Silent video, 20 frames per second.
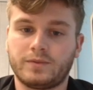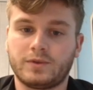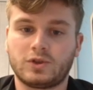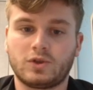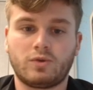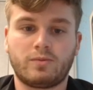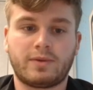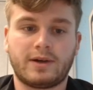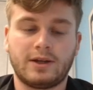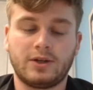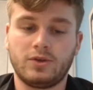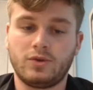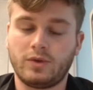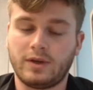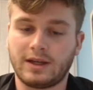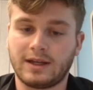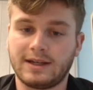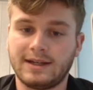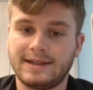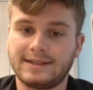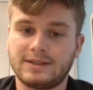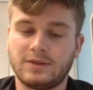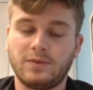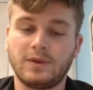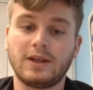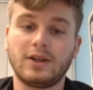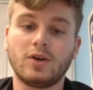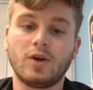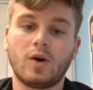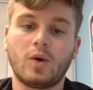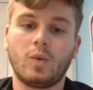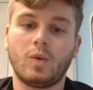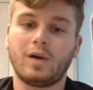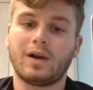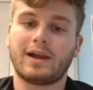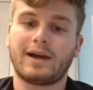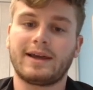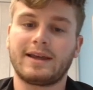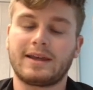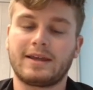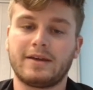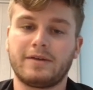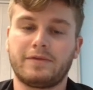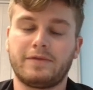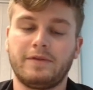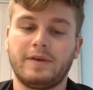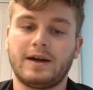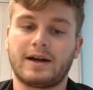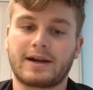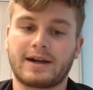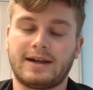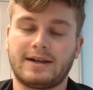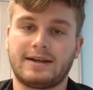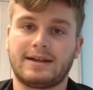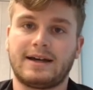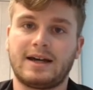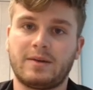So by doing this, we know like if we are in